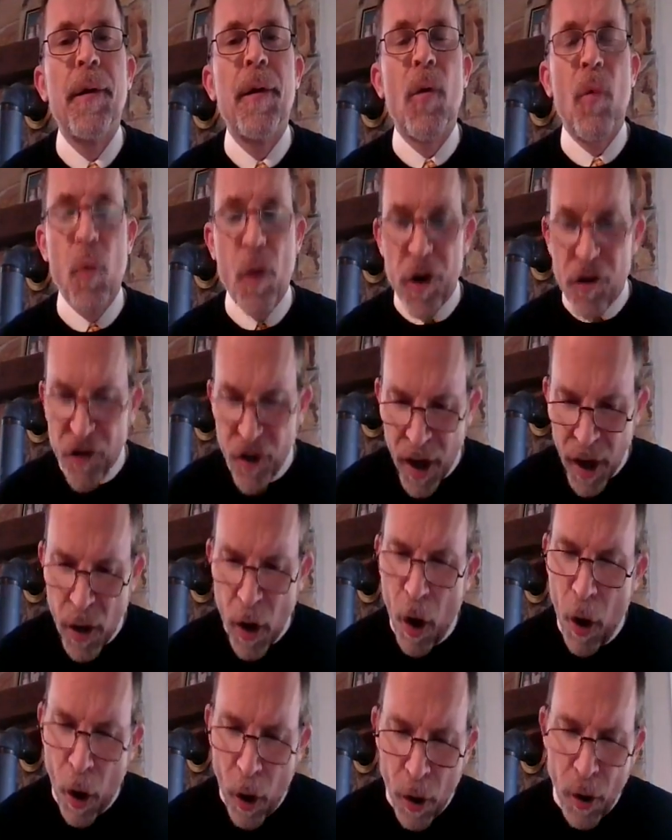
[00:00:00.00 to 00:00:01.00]
Would she
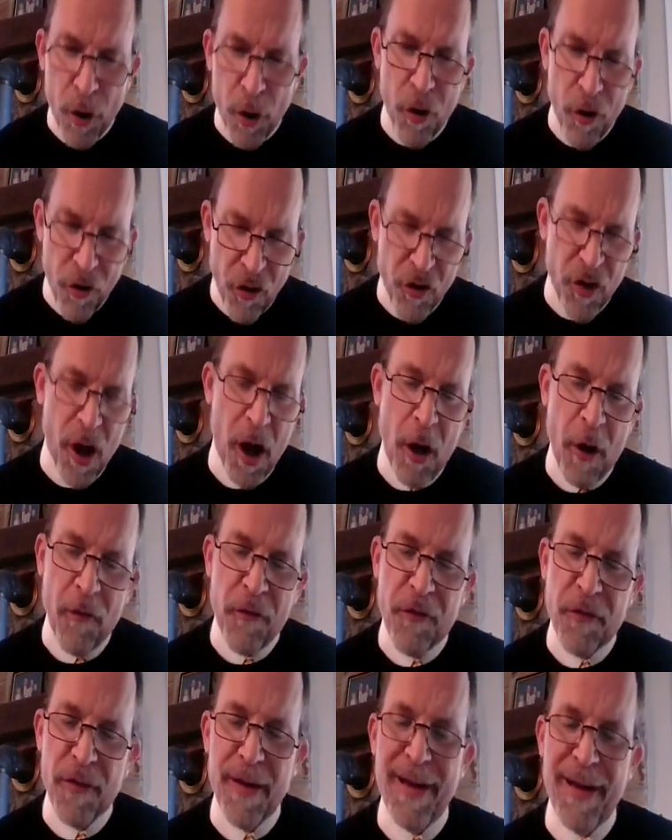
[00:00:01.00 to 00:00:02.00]
call
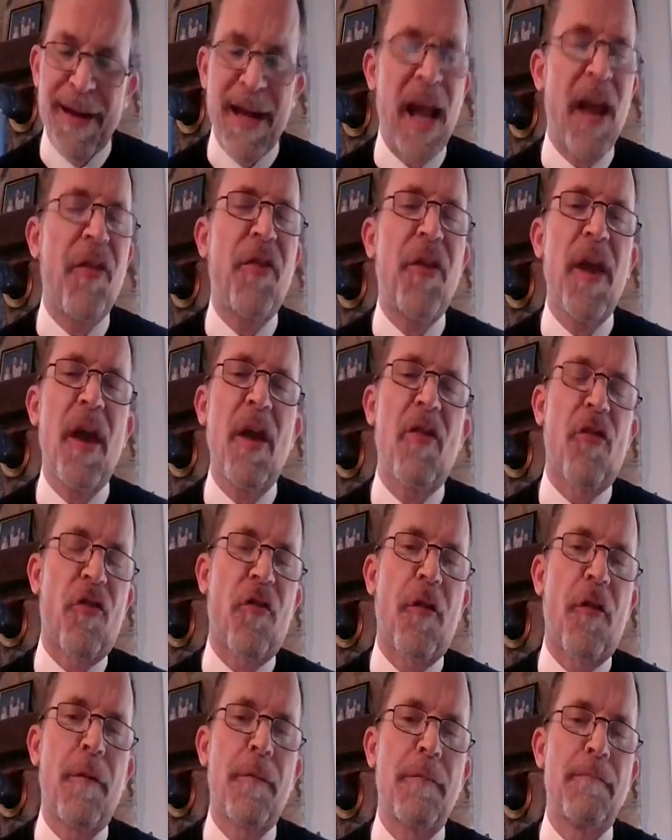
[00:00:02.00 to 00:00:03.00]
herself an
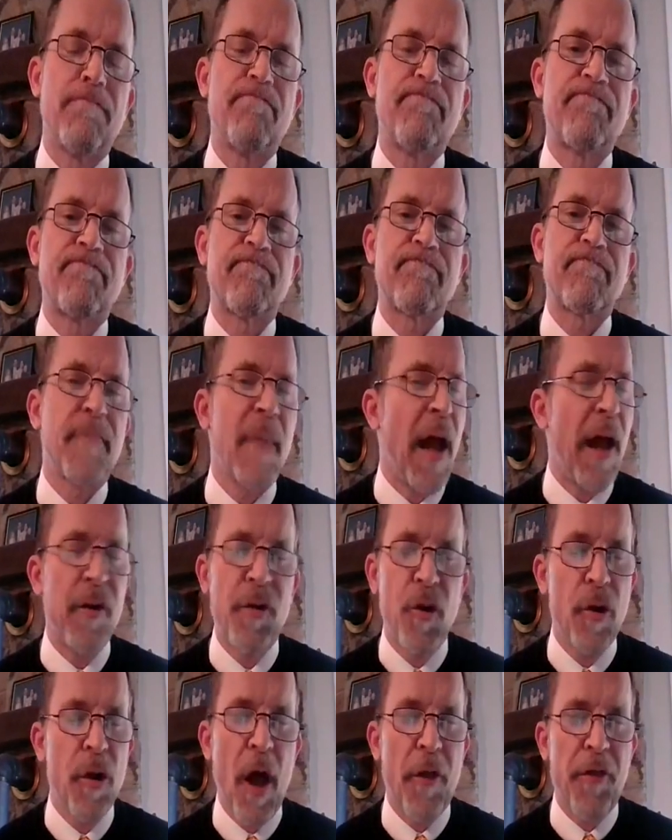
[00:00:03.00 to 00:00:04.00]
atheist? I
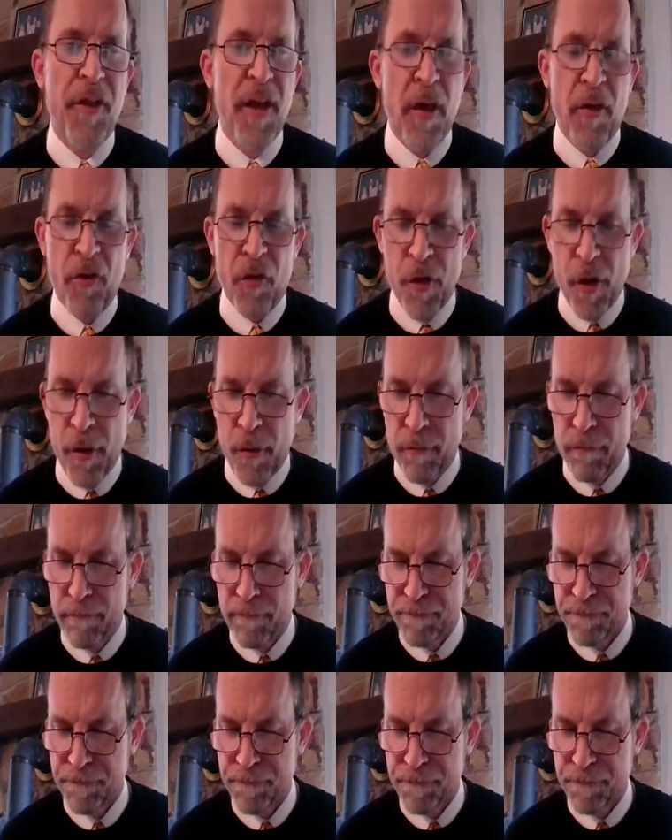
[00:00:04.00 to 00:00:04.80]
do not think so.